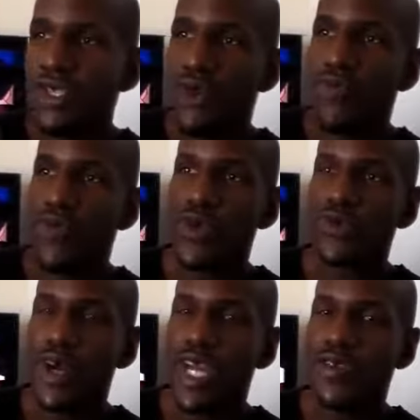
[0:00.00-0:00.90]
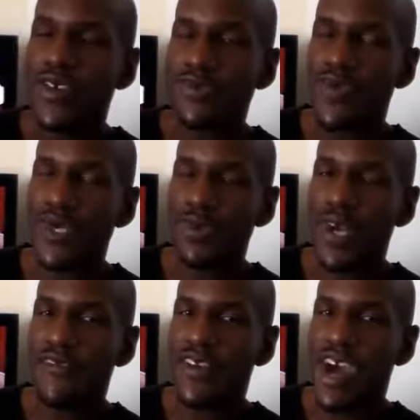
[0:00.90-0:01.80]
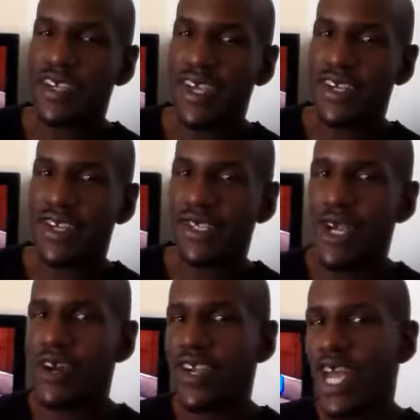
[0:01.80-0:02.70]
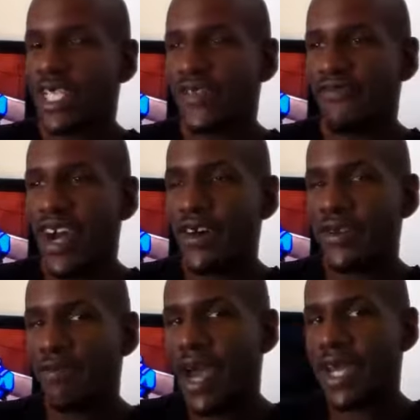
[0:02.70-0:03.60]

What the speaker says: So when Bruce Wayne finds out that Terry has found the